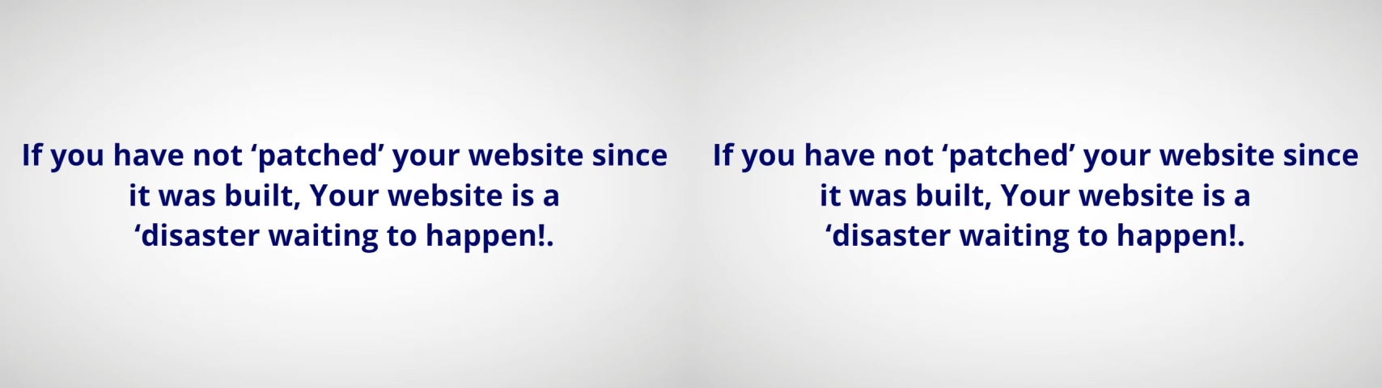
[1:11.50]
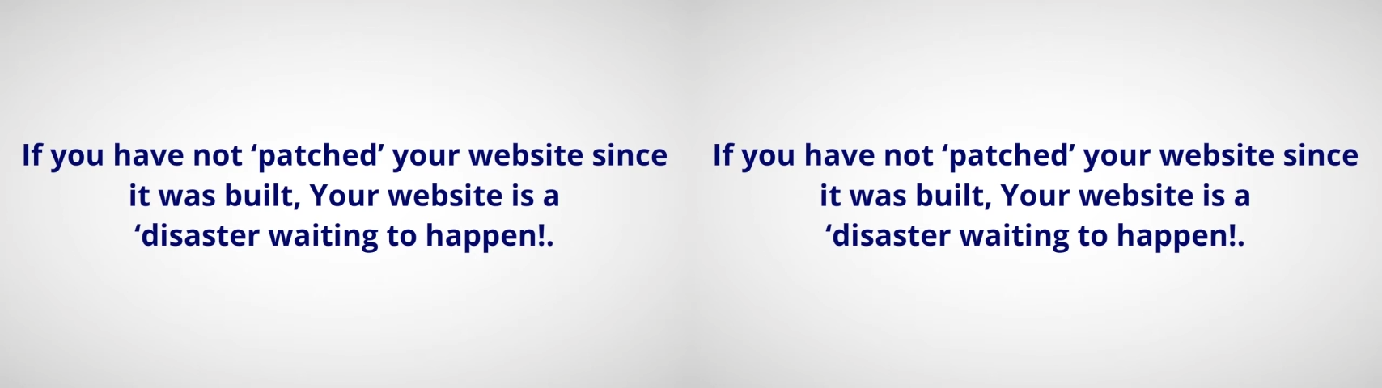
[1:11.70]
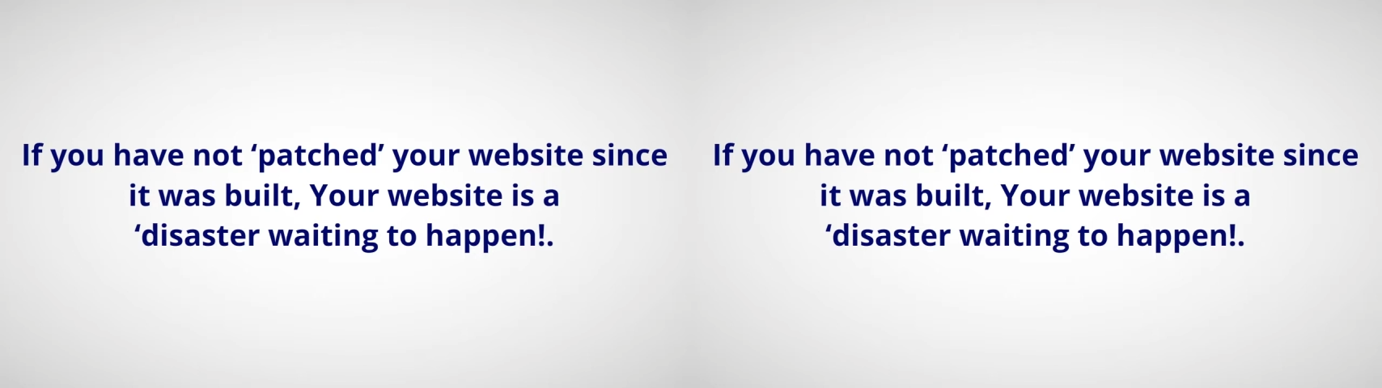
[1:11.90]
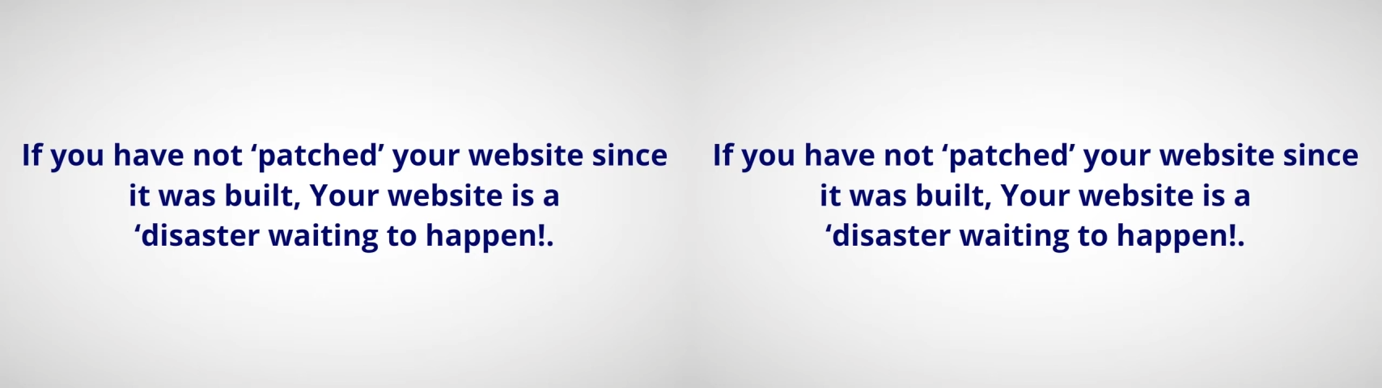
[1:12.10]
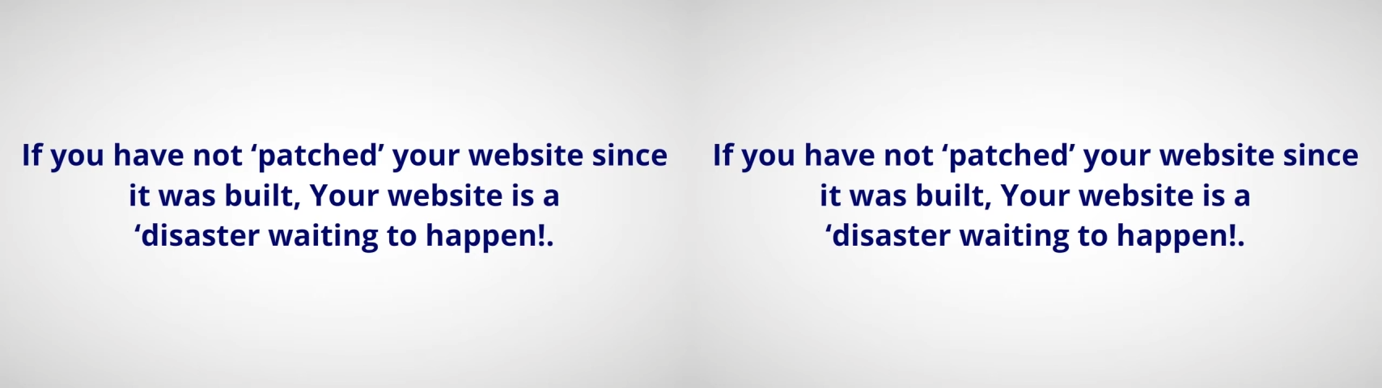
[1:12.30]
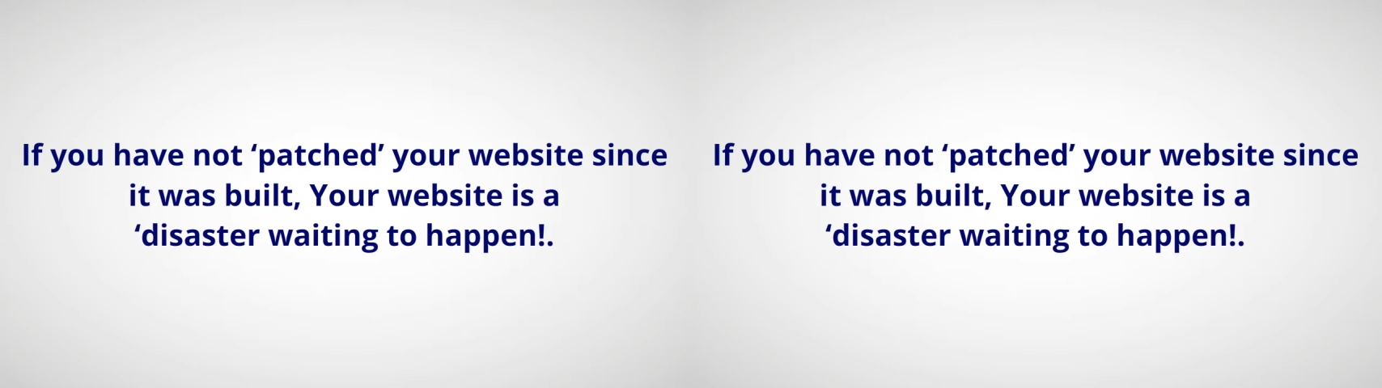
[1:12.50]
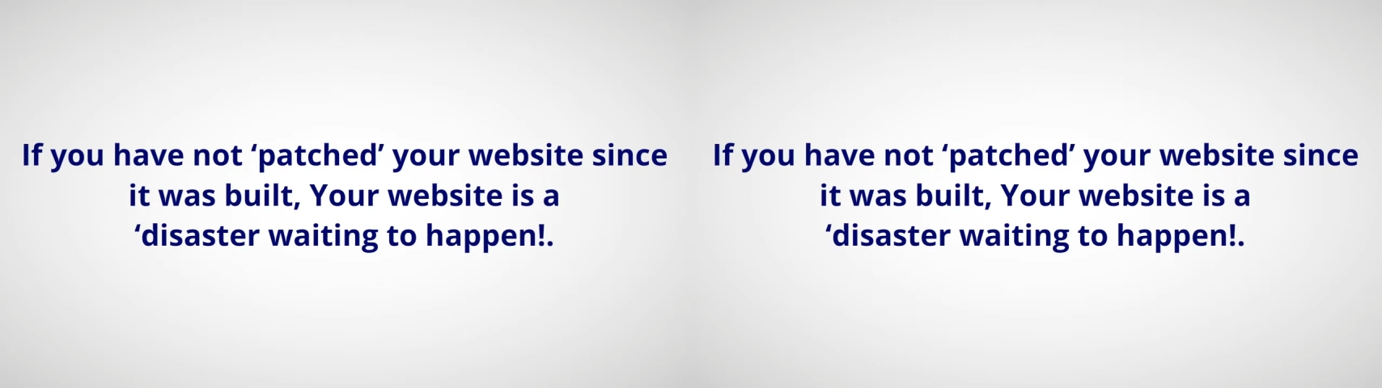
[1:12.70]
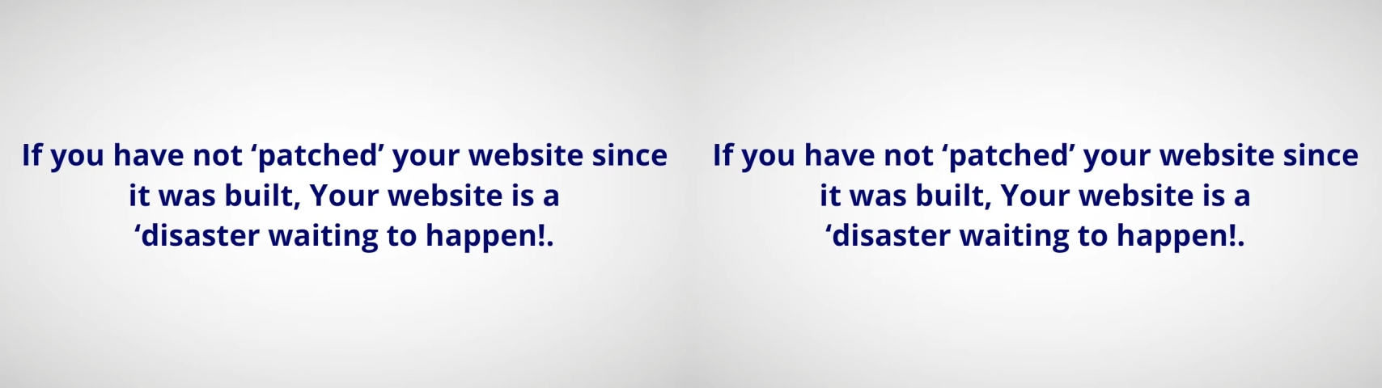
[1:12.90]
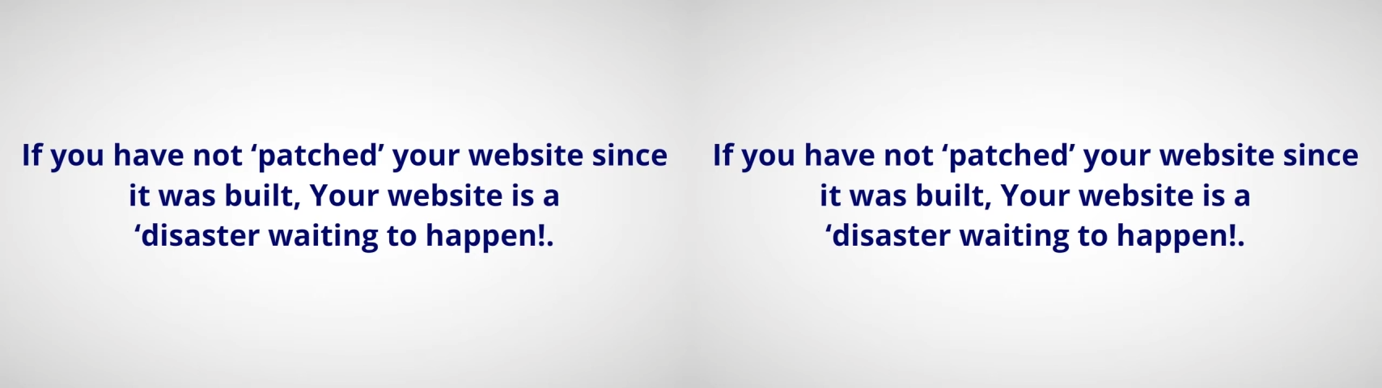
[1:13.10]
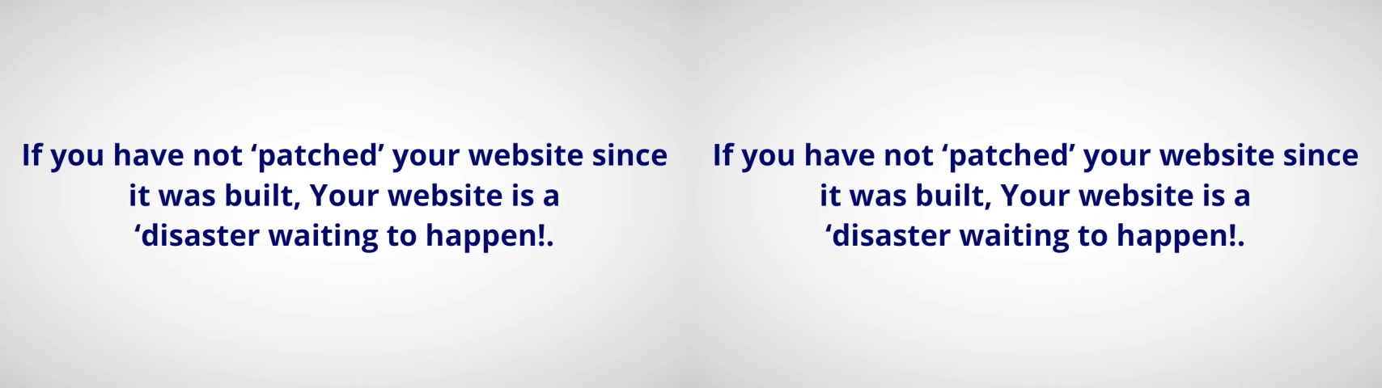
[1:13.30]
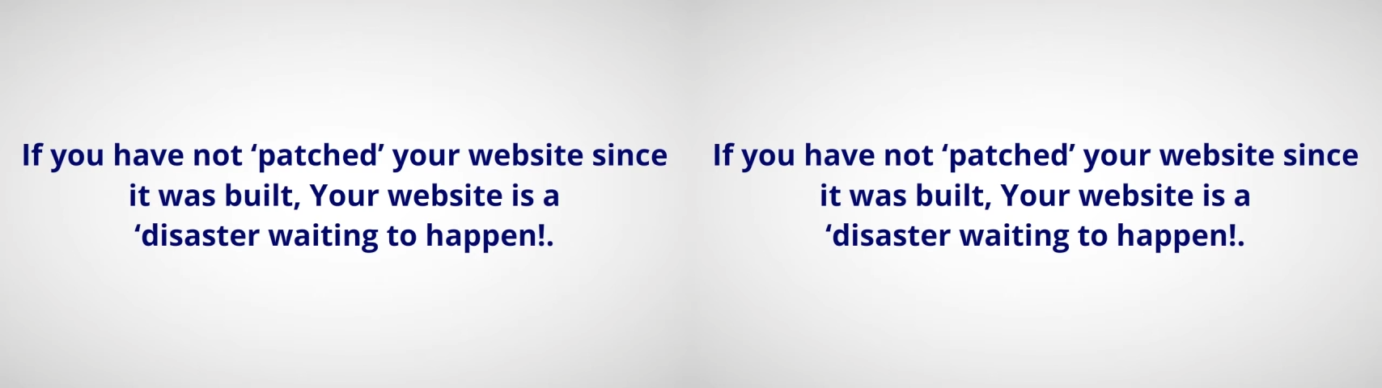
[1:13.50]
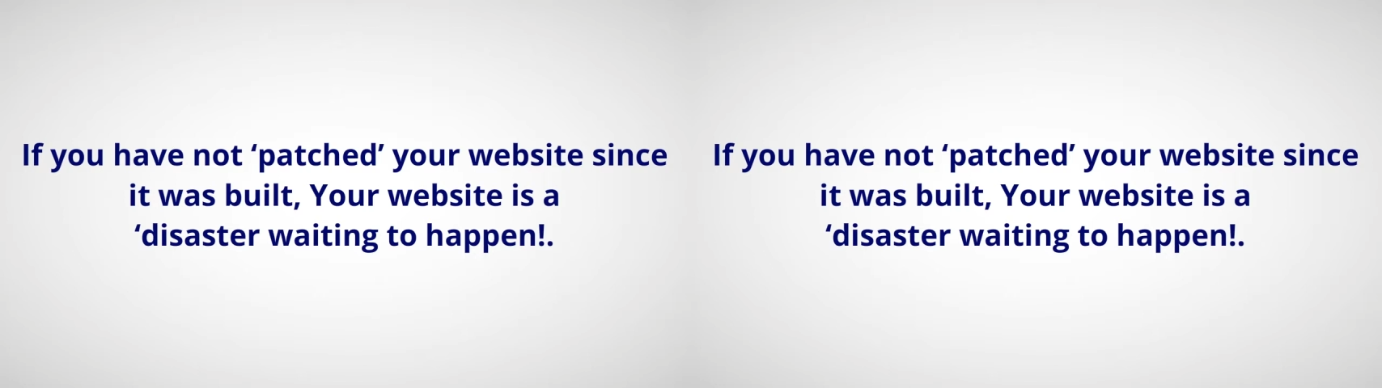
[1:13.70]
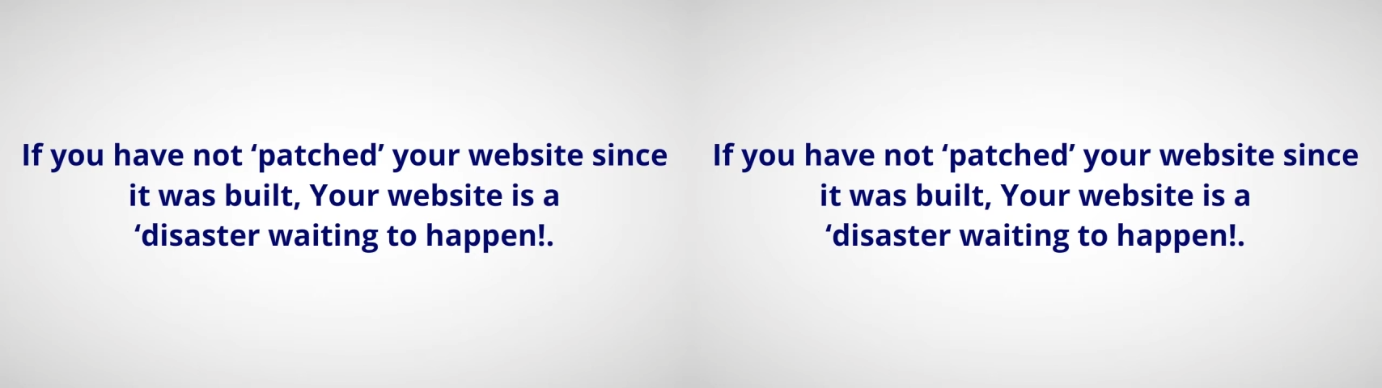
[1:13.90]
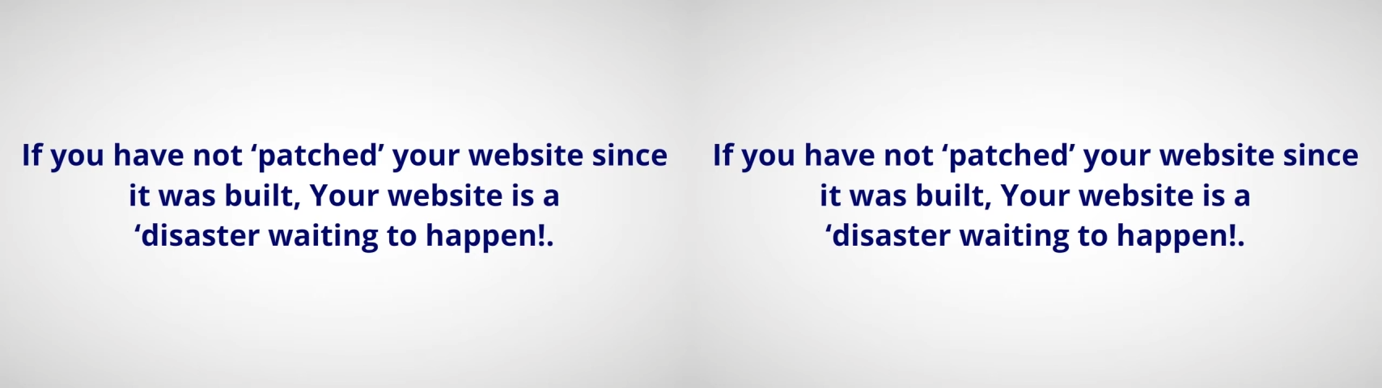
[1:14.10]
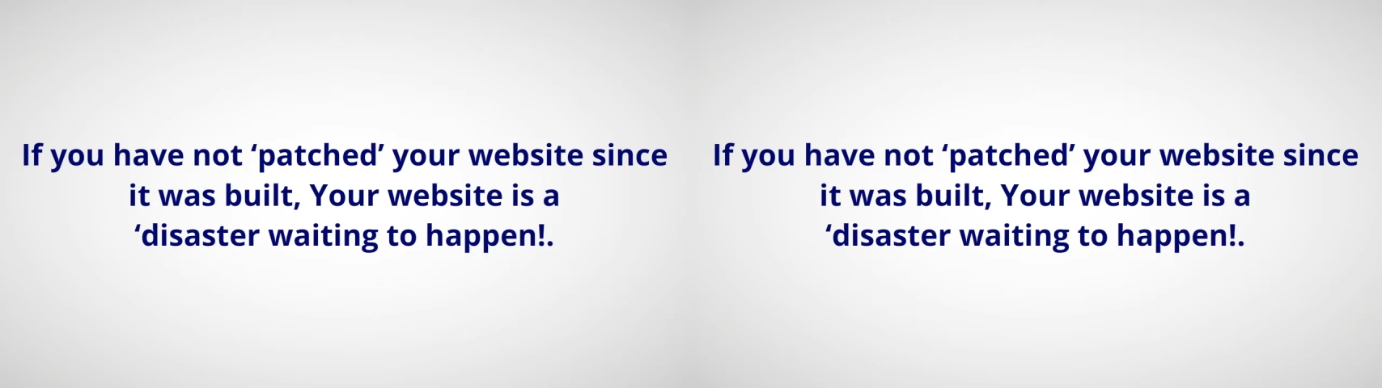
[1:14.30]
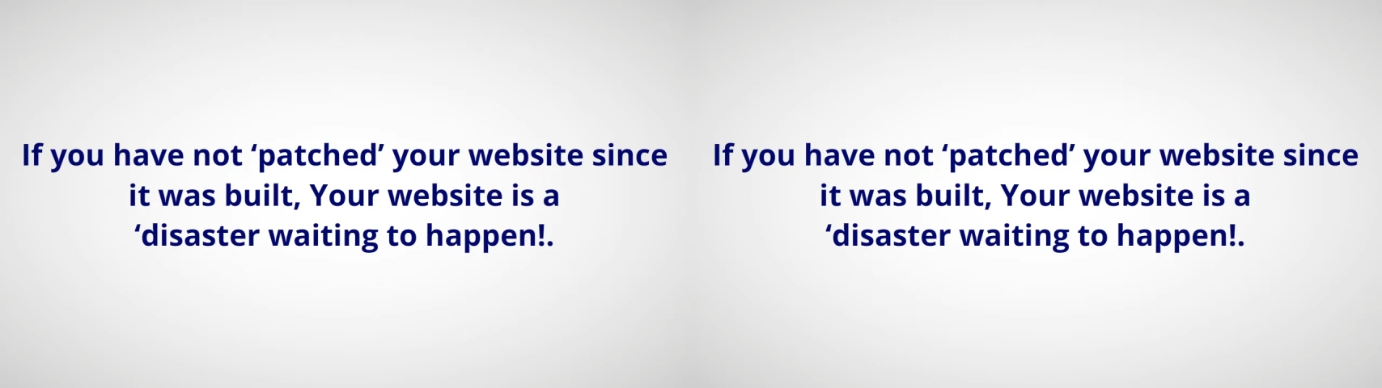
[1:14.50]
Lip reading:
[unreadable: no face in view]